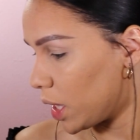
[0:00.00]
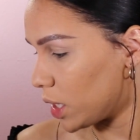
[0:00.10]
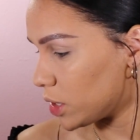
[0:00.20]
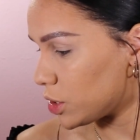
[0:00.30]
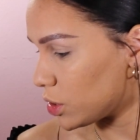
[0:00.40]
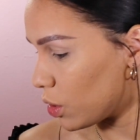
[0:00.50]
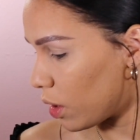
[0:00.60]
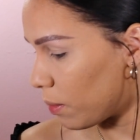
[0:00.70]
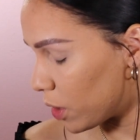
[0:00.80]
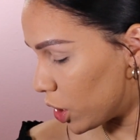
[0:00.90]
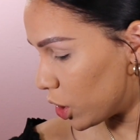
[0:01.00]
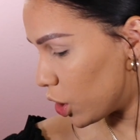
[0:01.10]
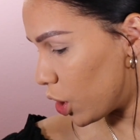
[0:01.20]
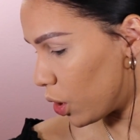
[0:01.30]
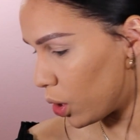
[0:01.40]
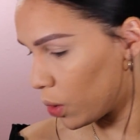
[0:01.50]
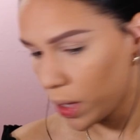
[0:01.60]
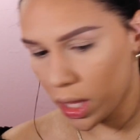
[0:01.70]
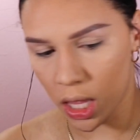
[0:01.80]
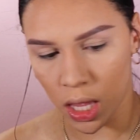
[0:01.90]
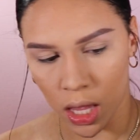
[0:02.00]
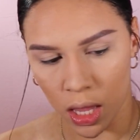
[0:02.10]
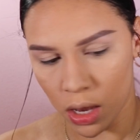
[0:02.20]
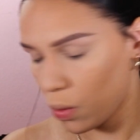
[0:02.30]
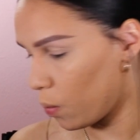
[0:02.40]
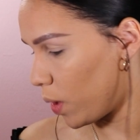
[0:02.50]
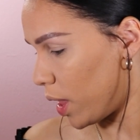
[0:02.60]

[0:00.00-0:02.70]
And so I'm gonna go in